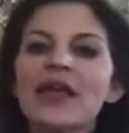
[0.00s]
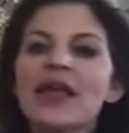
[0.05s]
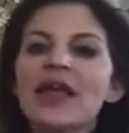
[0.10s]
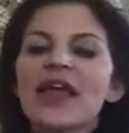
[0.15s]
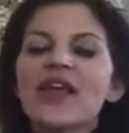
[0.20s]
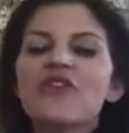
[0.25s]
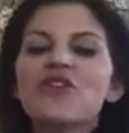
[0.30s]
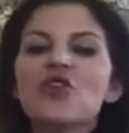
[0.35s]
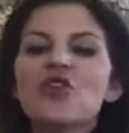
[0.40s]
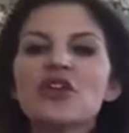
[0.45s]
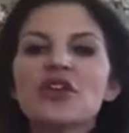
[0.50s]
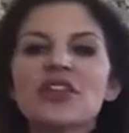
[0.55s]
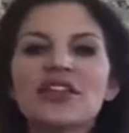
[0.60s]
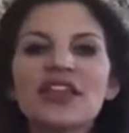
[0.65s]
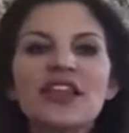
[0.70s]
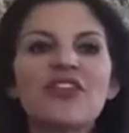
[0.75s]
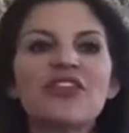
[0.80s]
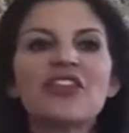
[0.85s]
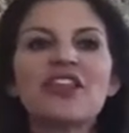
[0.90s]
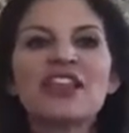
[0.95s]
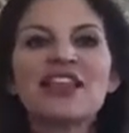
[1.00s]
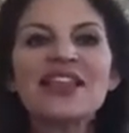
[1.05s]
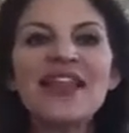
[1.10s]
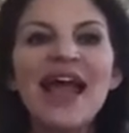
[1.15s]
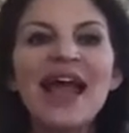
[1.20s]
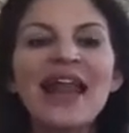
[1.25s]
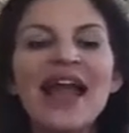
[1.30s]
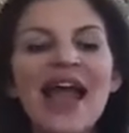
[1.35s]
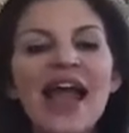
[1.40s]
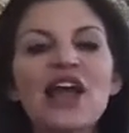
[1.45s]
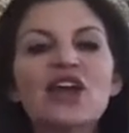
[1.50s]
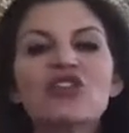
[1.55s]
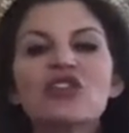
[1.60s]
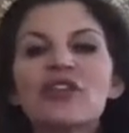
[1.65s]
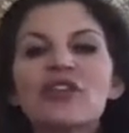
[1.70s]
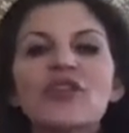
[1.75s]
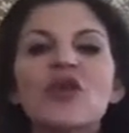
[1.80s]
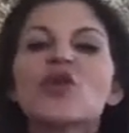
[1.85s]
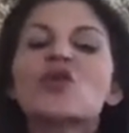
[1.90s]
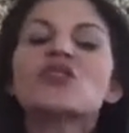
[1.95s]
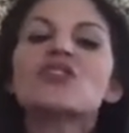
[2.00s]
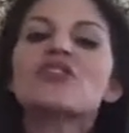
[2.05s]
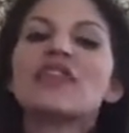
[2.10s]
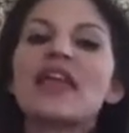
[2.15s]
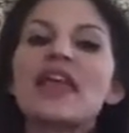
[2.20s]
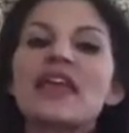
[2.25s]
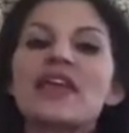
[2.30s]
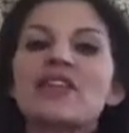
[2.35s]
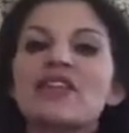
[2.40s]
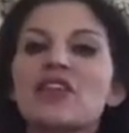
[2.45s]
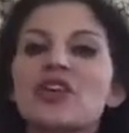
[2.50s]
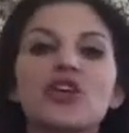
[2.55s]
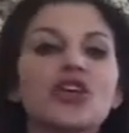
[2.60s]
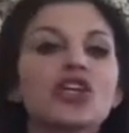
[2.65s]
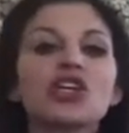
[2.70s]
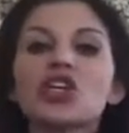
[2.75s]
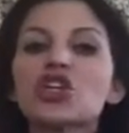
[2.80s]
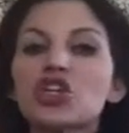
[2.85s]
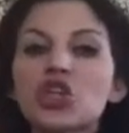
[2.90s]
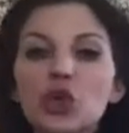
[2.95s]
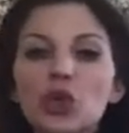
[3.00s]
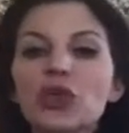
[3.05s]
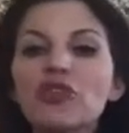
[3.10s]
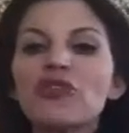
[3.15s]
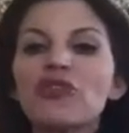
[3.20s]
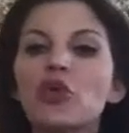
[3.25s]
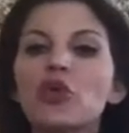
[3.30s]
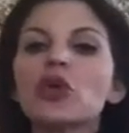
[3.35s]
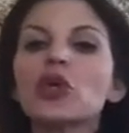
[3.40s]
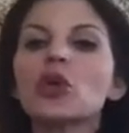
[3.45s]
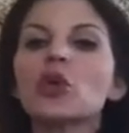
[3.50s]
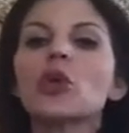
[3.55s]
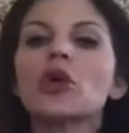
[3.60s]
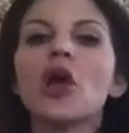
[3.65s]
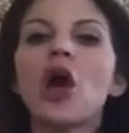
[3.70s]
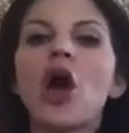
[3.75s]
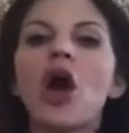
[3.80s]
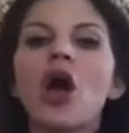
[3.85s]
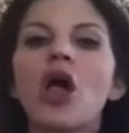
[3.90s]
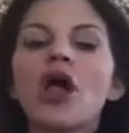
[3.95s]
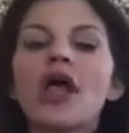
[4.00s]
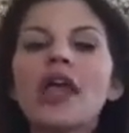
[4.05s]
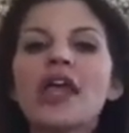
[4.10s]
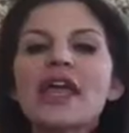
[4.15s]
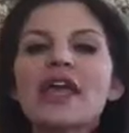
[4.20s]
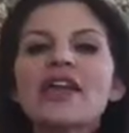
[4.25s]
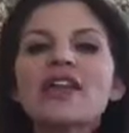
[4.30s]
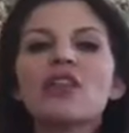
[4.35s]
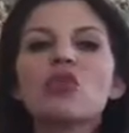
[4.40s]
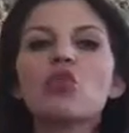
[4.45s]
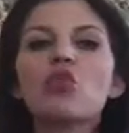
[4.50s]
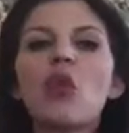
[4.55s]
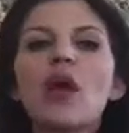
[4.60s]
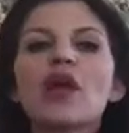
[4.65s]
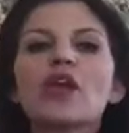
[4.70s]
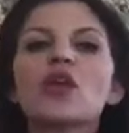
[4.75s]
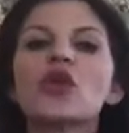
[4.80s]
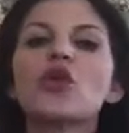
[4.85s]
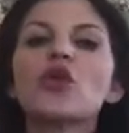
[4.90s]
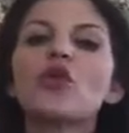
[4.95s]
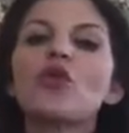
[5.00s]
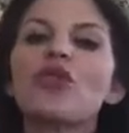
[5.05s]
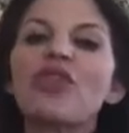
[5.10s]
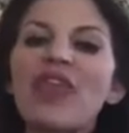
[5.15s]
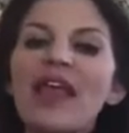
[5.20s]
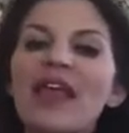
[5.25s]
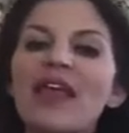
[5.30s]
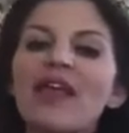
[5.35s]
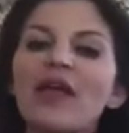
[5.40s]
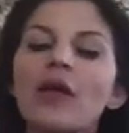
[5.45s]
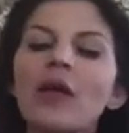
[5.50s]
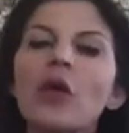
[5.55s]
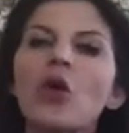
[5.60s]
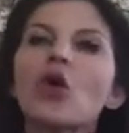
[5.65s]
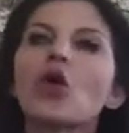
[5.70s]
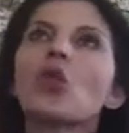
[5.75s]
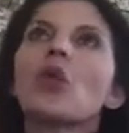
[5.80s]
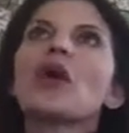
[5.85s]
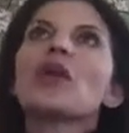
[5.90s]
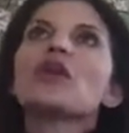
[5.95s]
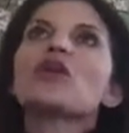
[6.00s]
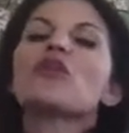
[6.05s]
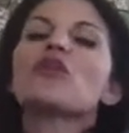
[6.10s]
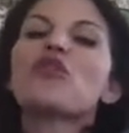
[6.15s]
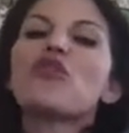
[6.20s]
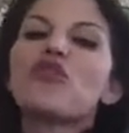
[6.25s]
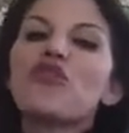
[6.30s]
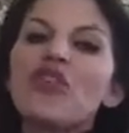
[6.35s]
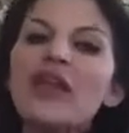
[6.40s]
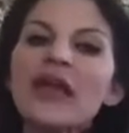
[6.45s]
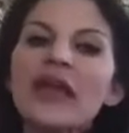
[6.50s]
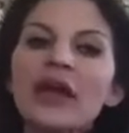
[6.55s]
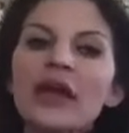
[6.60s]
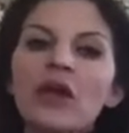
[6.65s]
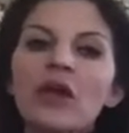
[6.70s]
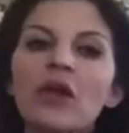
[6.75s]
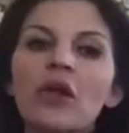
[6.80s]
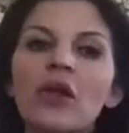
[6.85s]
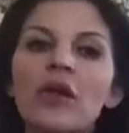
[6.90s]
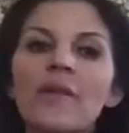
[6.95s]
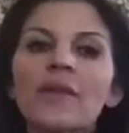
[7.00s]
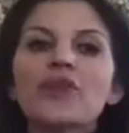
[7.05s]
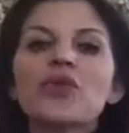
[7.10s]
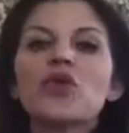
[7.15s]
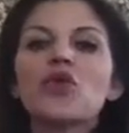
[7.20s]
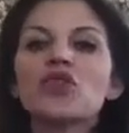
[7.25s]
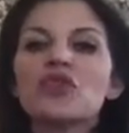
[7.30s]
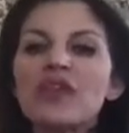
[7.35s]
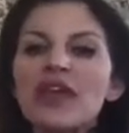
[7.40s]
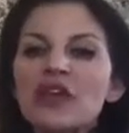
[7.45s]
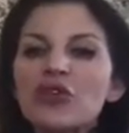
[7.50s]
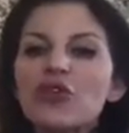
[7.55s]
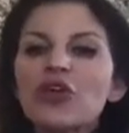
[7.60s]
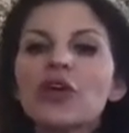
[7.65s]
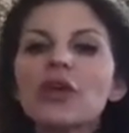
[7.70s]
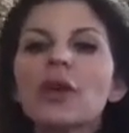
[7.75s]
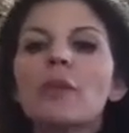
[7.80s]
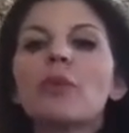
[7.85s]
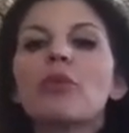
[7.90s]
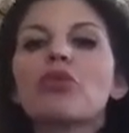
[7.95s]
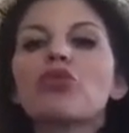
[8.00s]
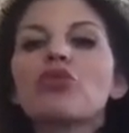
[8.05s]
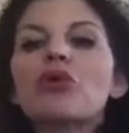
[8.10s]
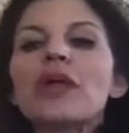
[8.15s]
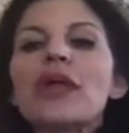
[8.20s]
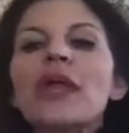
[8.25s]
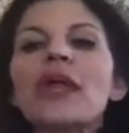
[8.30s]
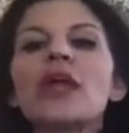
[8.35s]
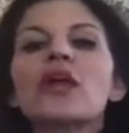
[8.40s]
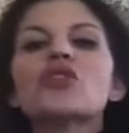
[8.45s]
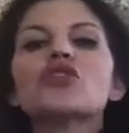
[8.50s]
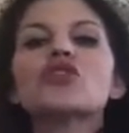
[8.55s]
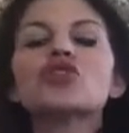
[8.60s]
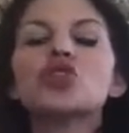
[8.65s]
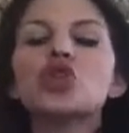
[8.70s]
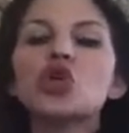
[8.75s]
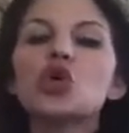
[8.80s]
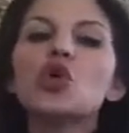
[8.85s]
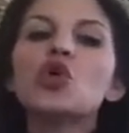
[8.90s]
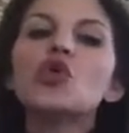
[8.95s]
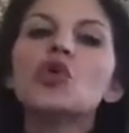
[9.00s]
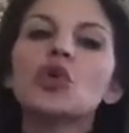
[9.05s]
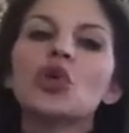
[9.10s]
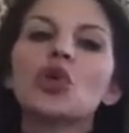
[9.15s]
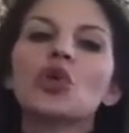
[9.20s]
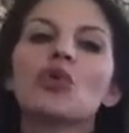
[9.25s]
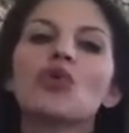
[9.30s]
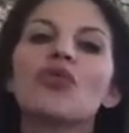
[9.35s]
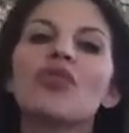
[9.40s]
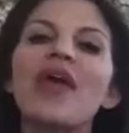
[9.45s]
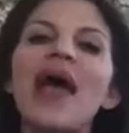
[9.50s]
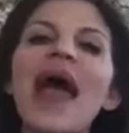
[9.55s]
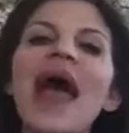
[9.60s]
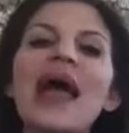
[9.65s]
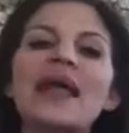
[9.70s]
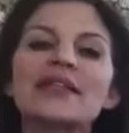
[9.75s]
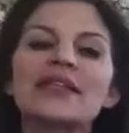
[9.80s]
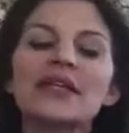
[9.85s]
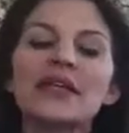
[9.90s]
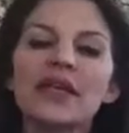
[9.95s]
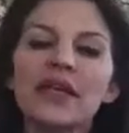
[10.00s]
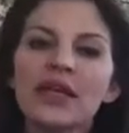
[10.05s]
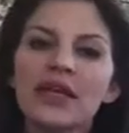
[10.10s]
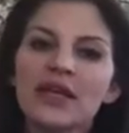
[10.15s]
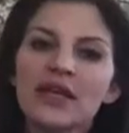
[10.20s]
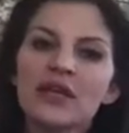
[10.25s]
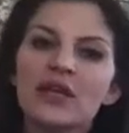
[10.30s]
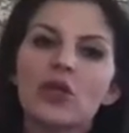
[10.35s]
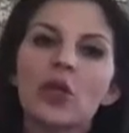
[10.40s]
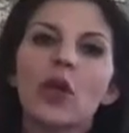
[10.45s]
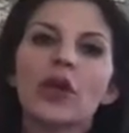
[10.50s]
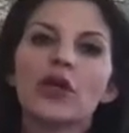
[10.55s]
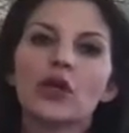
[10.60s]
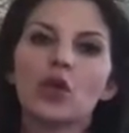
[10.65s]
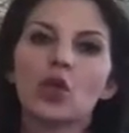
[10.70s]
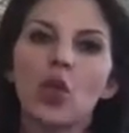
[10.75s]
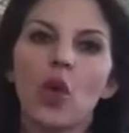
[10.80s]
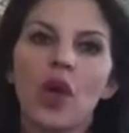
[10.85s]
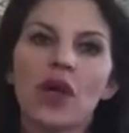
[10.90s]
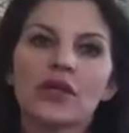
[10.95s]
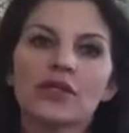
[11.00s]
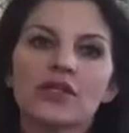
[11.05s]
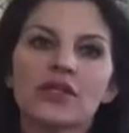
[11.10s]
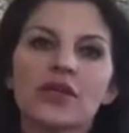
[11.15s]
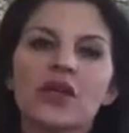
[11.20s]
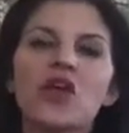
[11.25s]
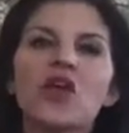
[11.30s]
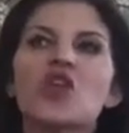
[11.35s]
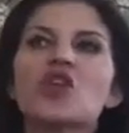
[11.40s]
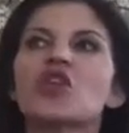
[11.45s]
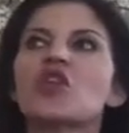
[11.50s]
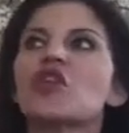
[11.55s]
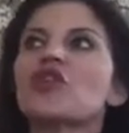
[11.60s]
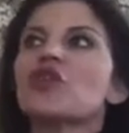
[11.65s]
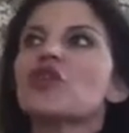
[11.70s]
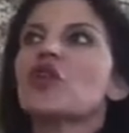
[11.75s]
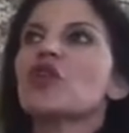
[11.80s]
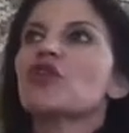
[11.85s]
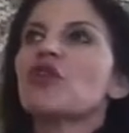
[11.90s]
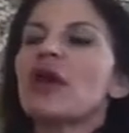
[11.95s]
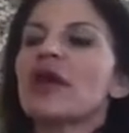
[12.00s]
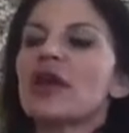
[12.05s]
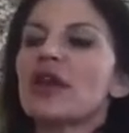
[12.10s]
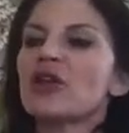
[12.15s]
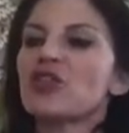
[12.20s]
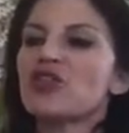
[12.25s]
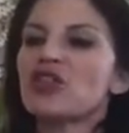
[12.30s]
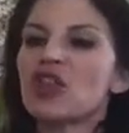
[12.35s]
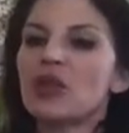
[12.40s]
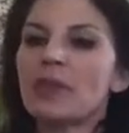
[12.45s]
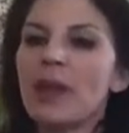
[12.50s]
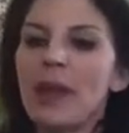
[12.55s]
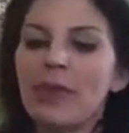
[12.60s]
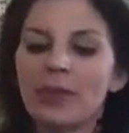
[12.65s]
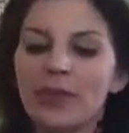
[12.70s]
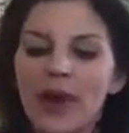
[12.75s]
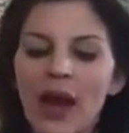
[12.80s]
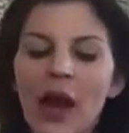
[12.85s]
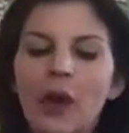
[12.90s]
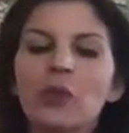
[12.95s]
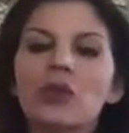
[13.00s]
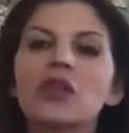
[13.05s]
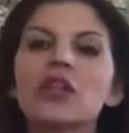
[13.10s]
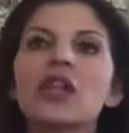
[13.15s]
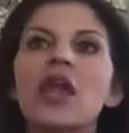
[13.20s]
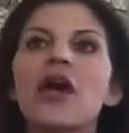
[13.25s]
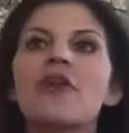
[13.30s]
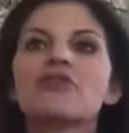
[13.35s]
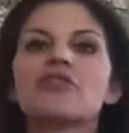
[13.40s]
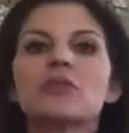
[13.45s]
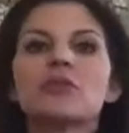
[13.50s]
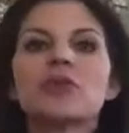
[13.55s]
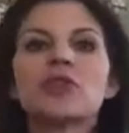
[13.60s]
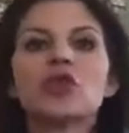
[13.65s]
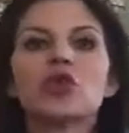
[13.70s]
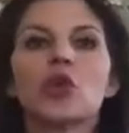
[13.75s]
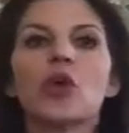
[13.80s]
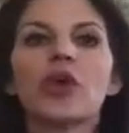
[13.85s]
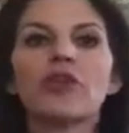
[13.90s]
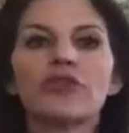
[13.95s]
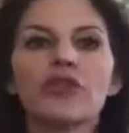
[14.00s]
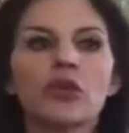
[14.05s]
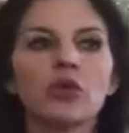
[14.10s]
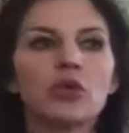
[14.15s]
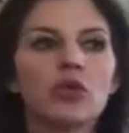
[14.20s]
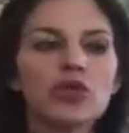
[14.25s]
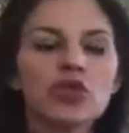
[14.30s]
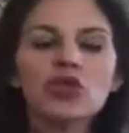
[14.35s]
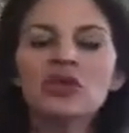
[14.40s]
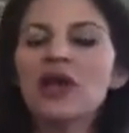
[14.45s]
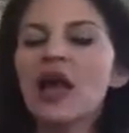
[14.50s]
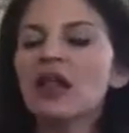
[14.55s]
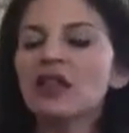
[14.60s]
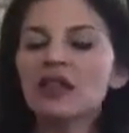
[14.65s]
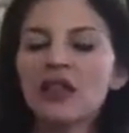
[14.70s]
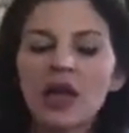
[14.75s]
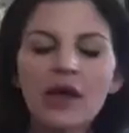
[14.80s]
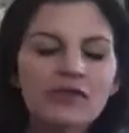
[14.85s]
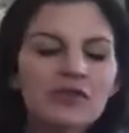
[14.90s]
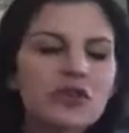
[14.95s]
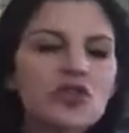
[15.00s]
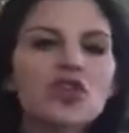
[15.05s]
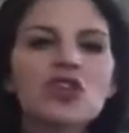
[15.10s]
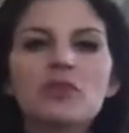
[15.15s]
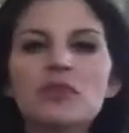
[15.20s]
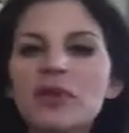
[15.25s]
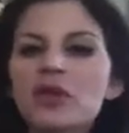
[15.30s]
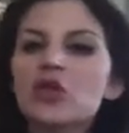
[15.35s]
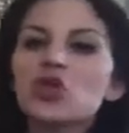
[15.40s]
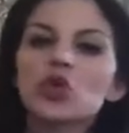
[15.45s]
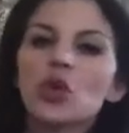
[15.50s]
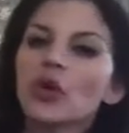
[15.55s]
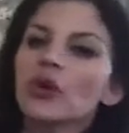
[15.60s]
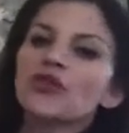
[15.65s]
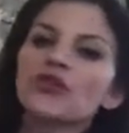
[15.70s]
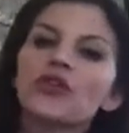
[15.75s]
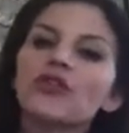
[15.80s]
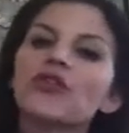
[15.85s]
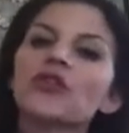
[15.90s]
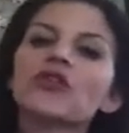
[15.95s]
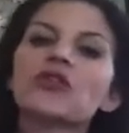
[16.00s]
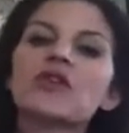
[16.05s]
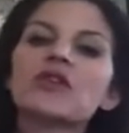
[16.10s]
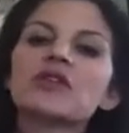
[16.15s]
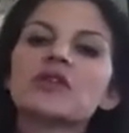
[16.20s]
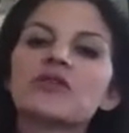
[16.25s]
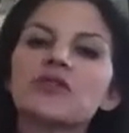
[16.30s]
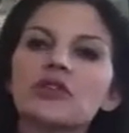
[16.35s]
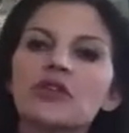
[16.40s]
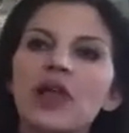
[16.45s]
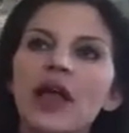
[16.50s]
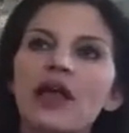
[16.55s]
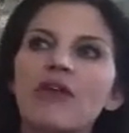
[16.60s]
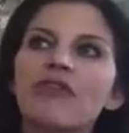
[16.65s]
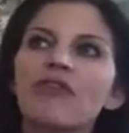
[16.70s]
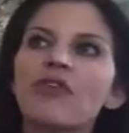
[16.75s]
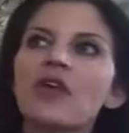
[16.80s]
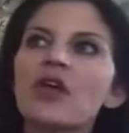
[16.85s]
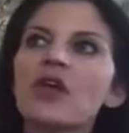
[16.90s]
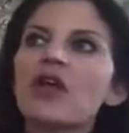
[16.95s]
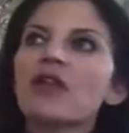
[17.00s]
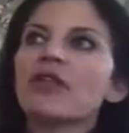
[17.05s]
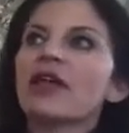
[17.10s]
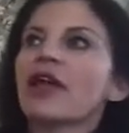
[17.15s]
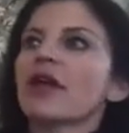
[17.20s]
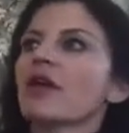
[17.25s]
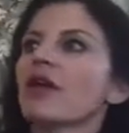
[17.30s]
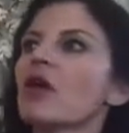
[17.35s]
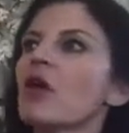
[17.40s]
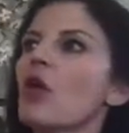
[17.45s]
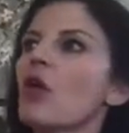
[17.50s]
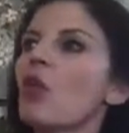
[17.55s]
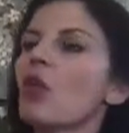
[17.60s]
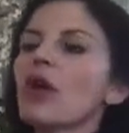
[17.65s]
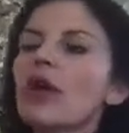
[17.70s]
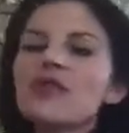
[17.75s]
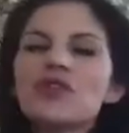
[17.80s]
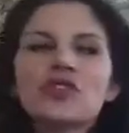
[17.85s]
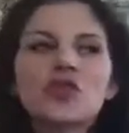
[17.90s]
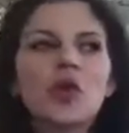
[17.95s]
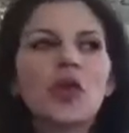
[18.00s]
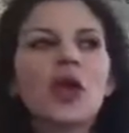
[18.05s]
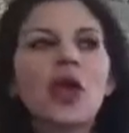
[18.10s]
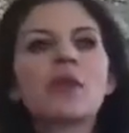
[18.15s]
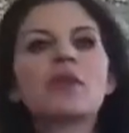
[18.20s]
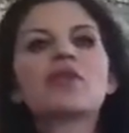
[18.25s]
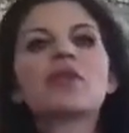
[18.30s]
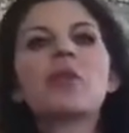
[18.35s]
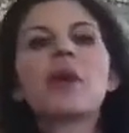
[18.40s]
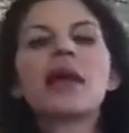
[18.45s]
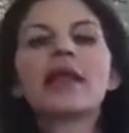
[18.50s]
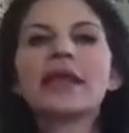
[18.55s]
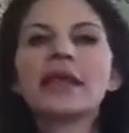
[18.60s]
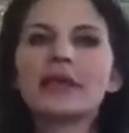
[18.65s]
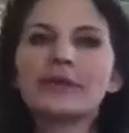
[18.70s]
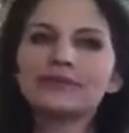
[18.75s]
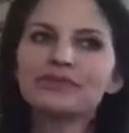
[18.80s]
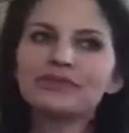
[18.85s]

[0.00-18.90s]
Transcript: If you could see that it's not actually those things that are going to do it for you at all, it's what you think or what you feel those things are going to bring to you. That is what you want. So if you could write on a sheet of paper, I would love to be joyful. Would you not love to just be joyful for the rest of your life? Like, whatever's going on with money